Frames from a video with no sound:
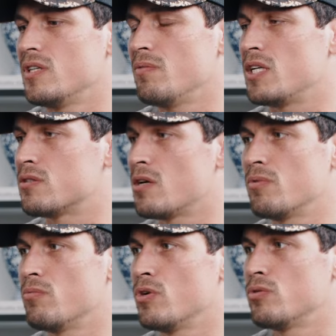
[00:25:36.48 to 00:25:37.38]
yeah, man,
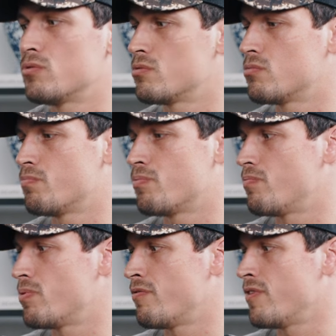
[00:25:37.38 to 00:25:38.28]
some of the most
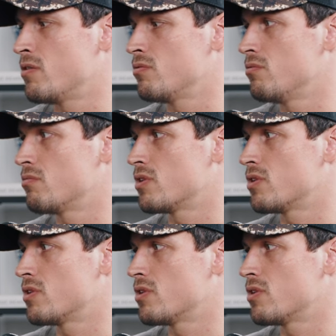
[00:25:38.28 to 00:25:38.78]
profound